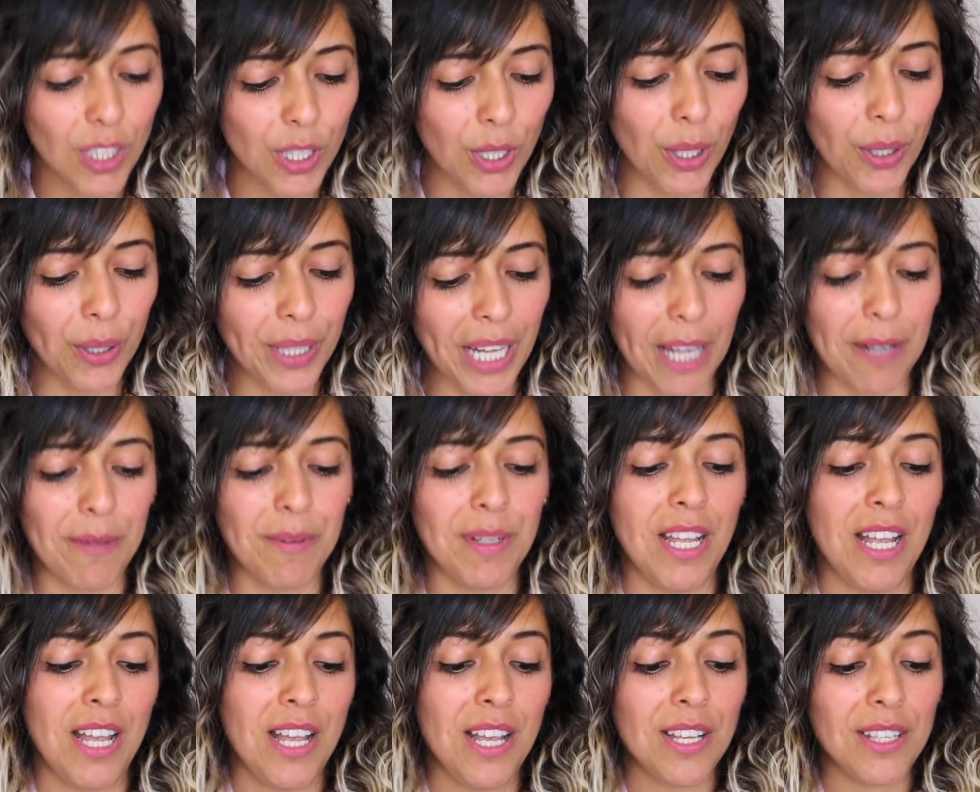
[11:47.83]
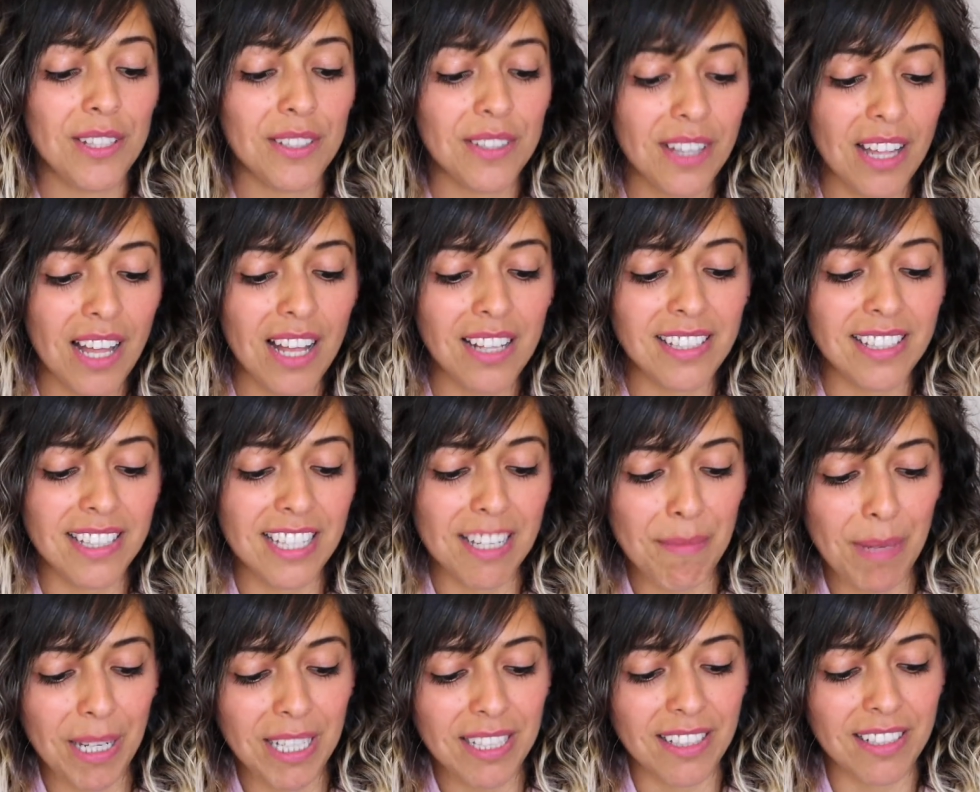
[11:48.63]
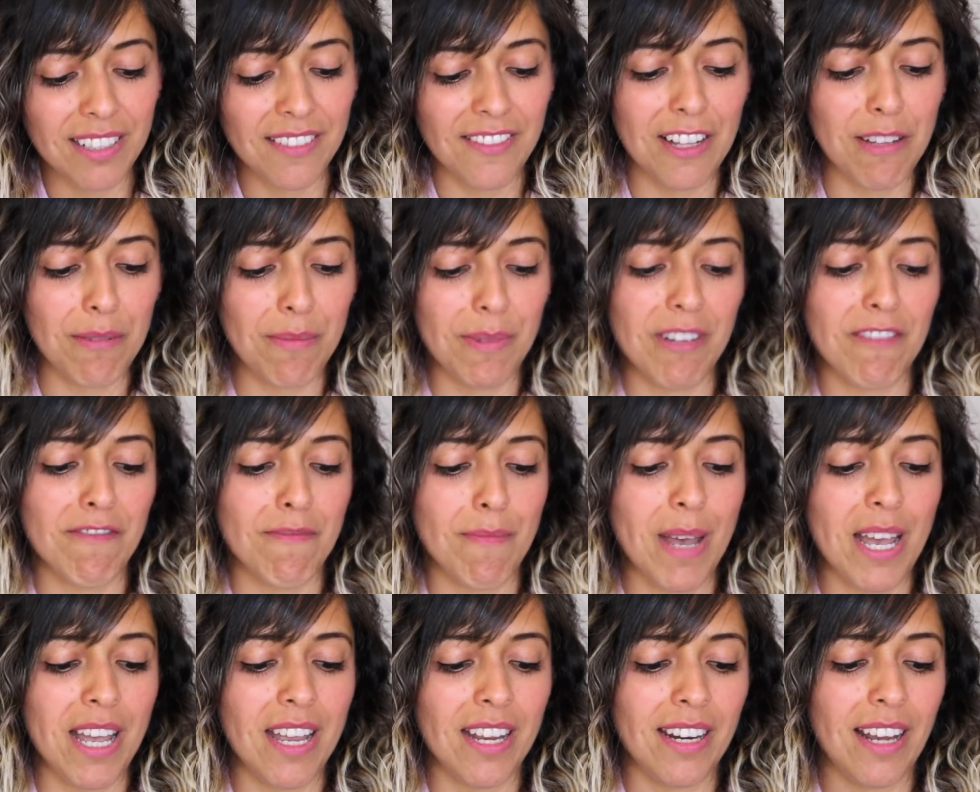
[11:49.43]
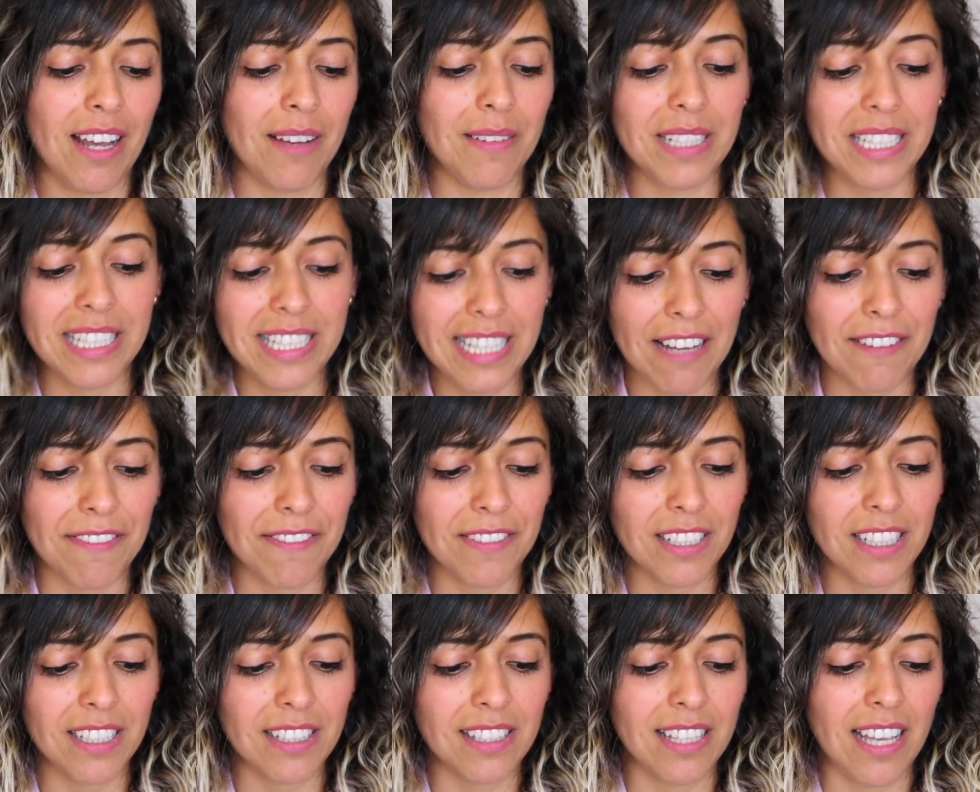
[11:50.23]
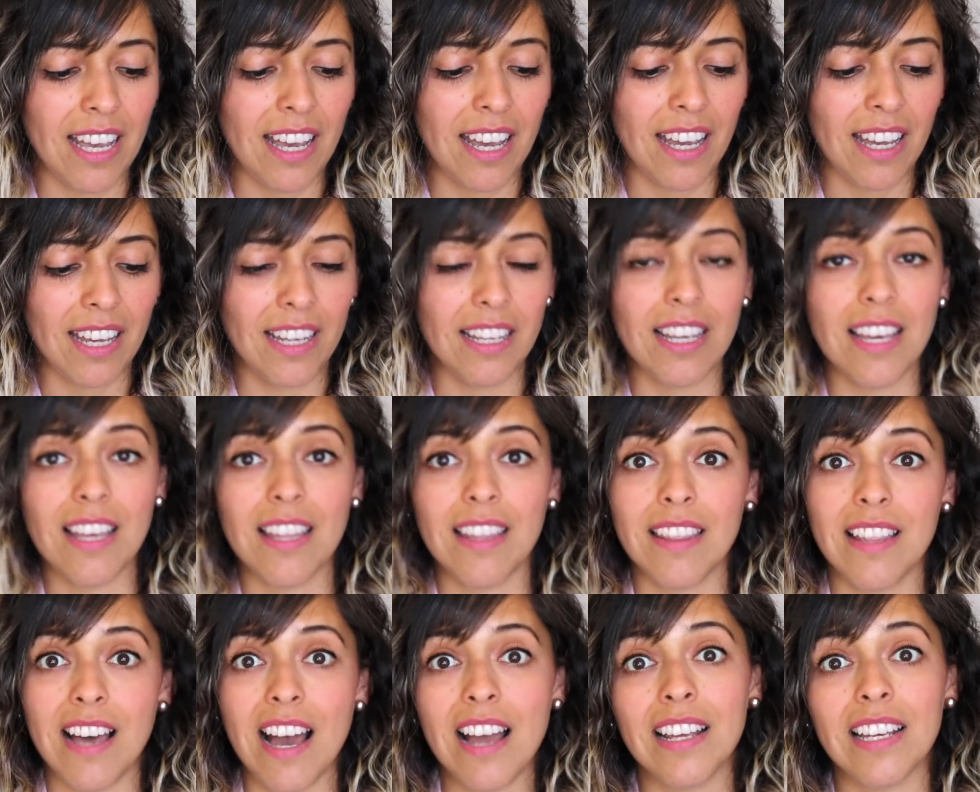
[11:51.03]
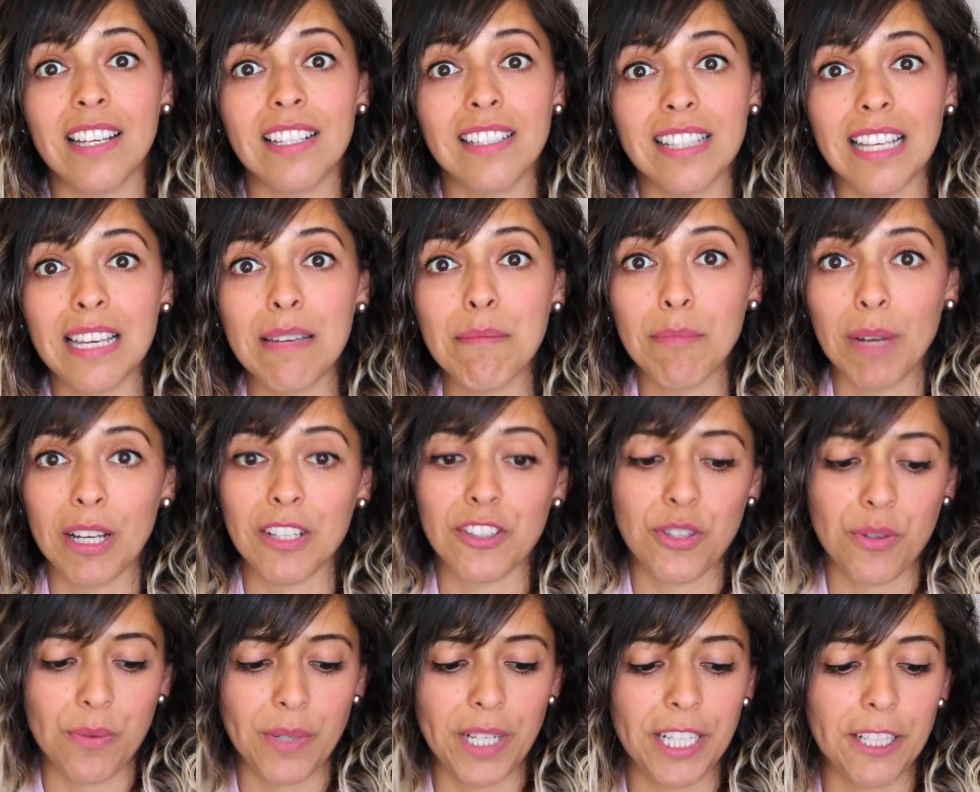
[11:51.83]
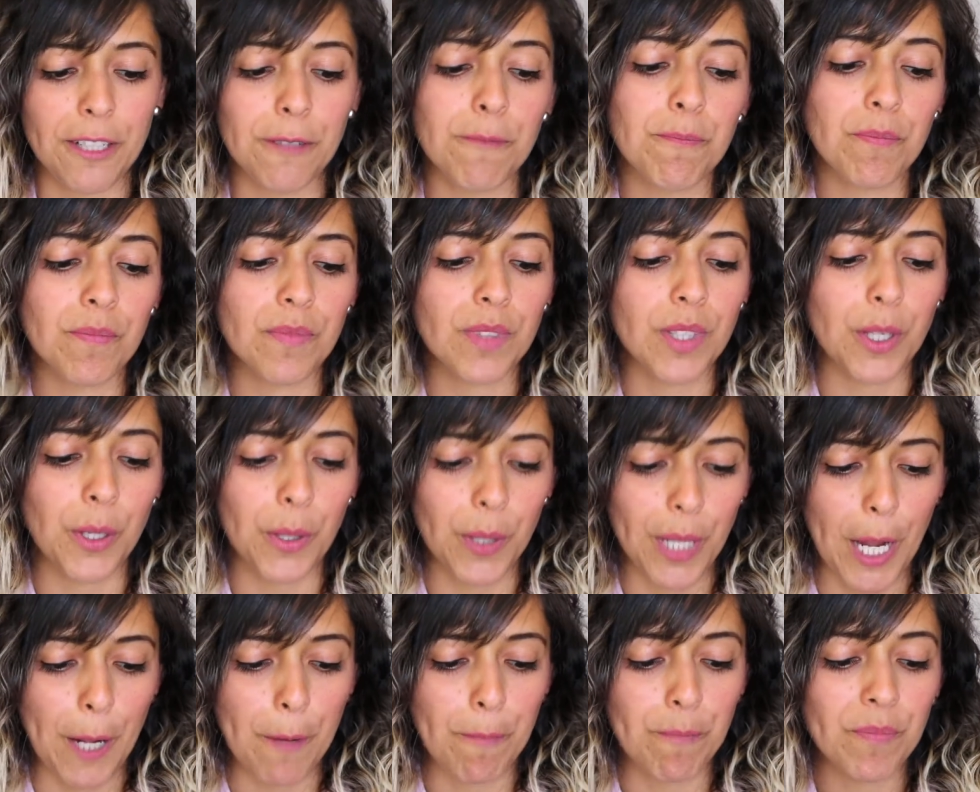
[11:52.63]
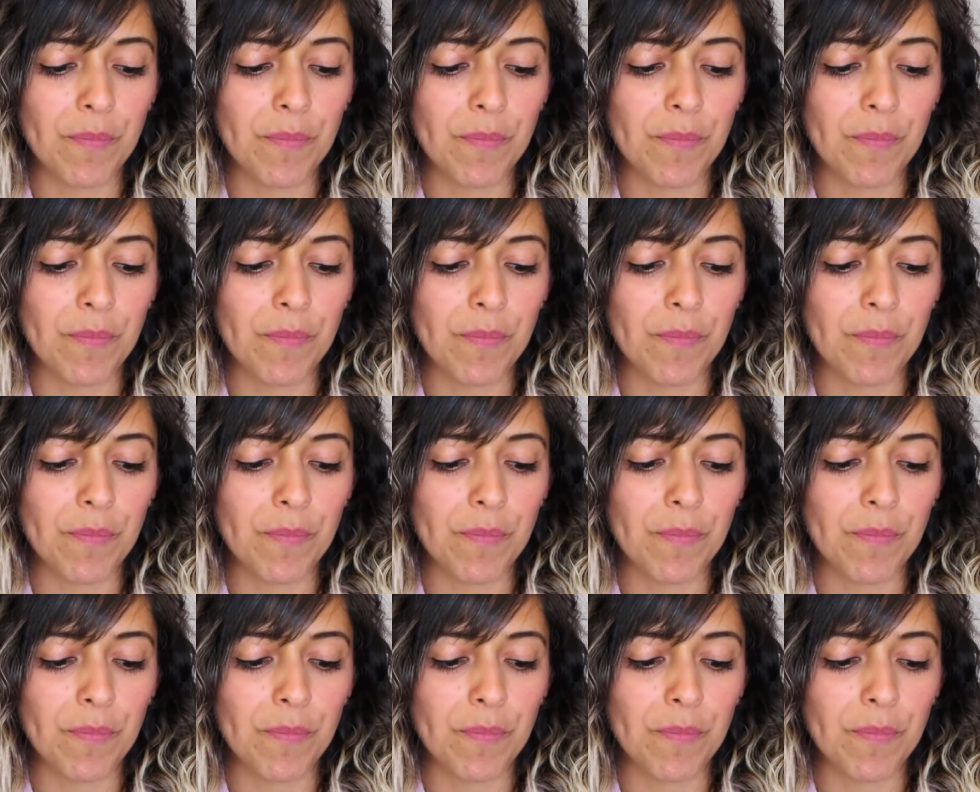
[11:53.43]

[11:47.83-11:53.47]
Okay. So that's the amazing development of men. I definitely say that is a must read. Okay.